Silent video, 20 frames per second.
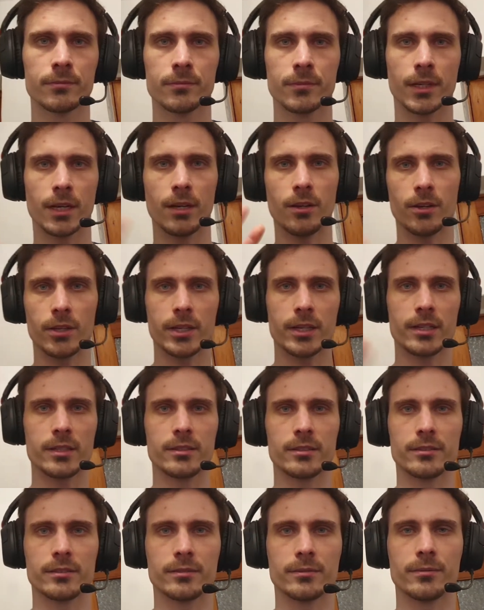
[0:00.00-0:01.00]

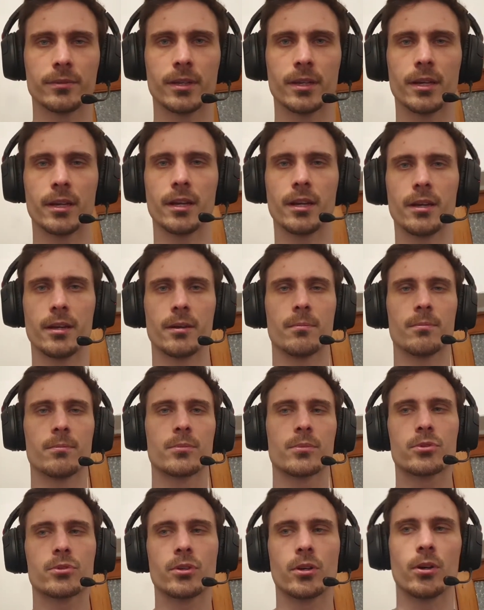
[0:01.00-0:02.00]
Again,
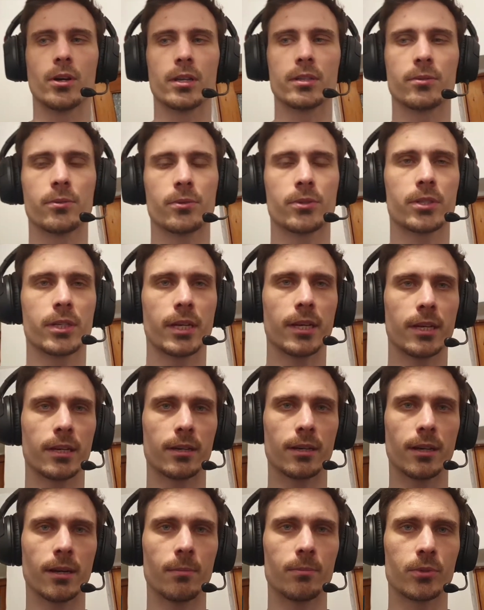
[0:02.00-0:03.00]
so as I was saying,
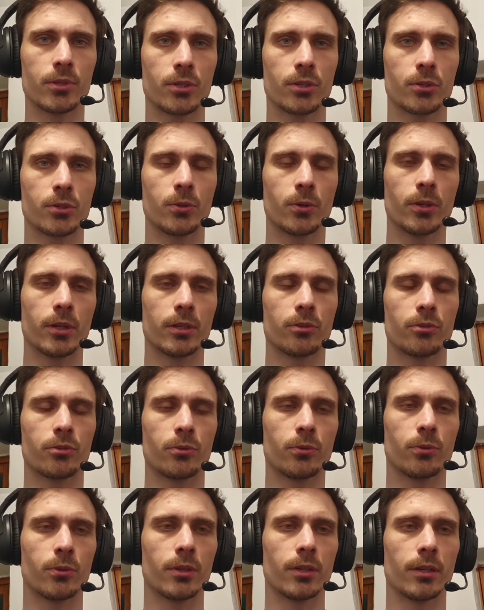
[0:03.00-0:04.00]
I'm just going
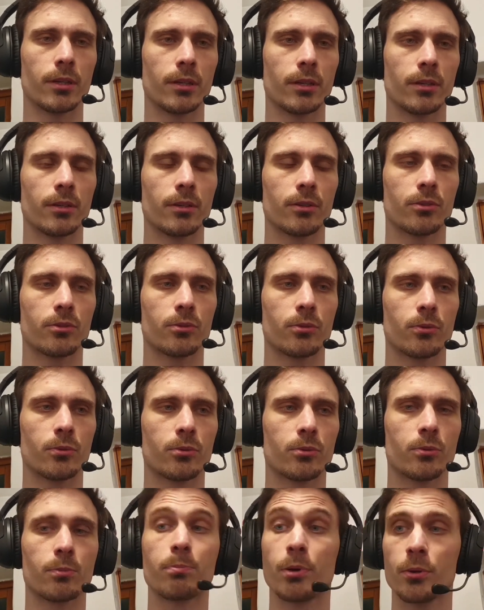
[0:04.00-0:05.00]
to
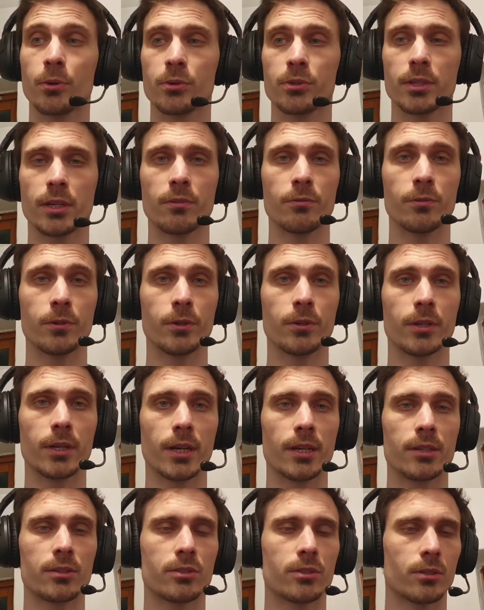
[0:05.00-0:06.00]
post that for you
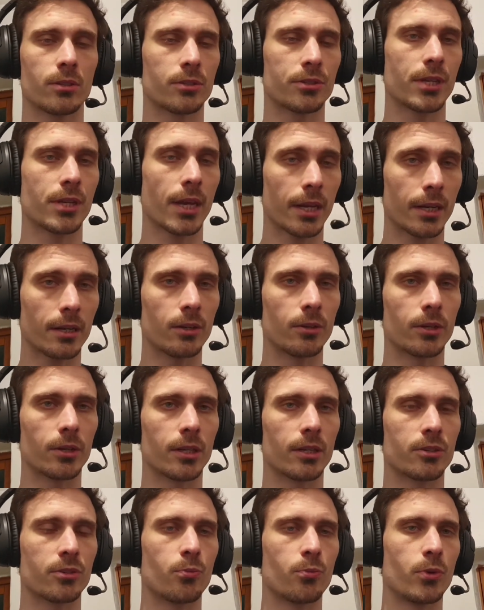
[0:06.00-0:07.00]
guys. Take a look.
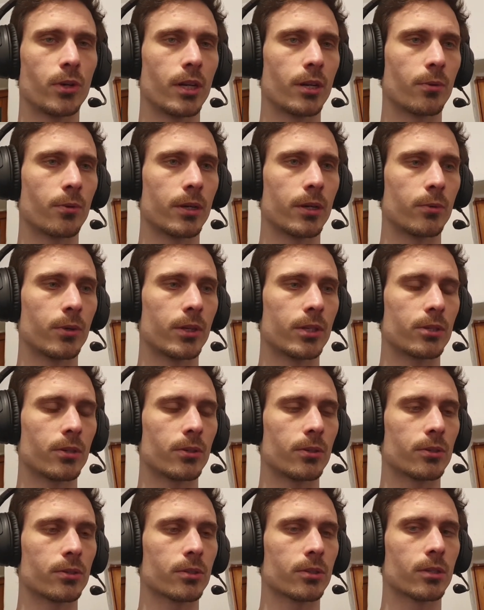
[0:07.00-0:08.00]
It's a really great
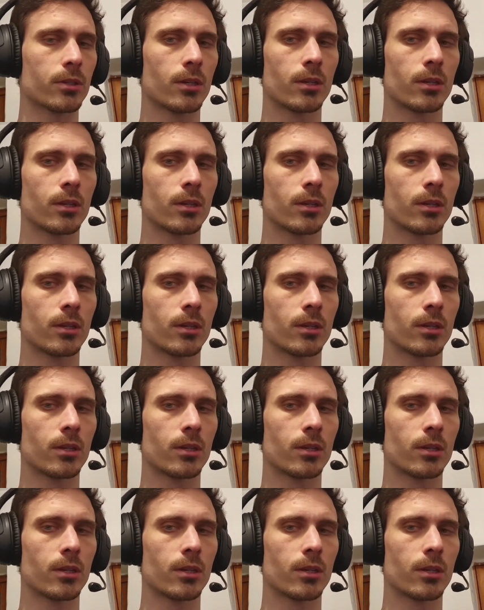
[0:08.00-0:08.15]
resource.